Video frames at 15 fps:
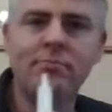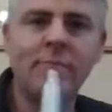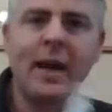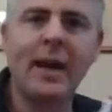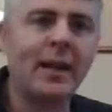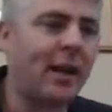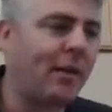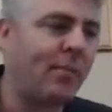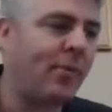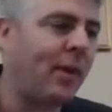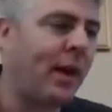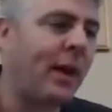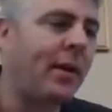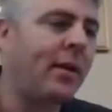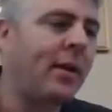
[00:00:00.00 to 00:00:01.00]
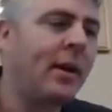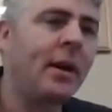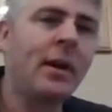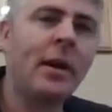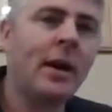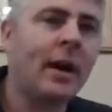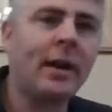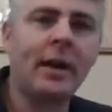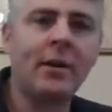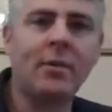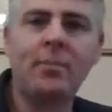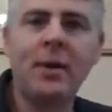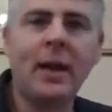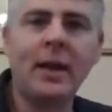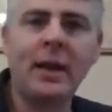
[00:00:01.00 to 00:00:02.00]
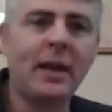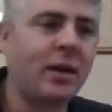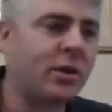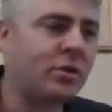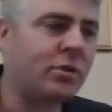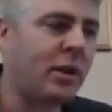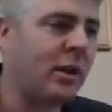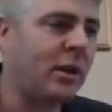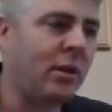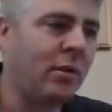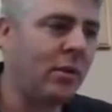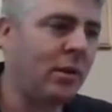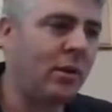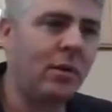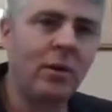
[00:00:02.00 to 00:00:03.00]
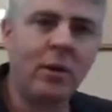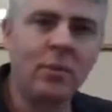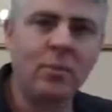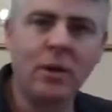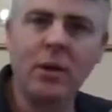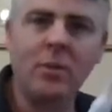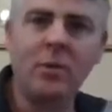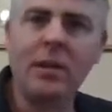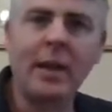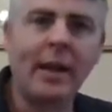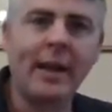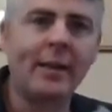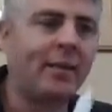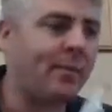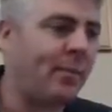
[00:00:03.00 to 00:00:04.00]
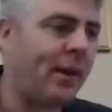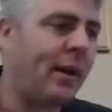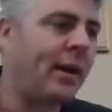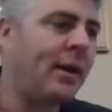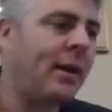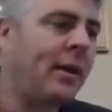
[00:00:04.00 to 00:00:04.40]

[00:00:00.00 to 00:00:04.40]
made up thing, and it could be any country you would like it to be.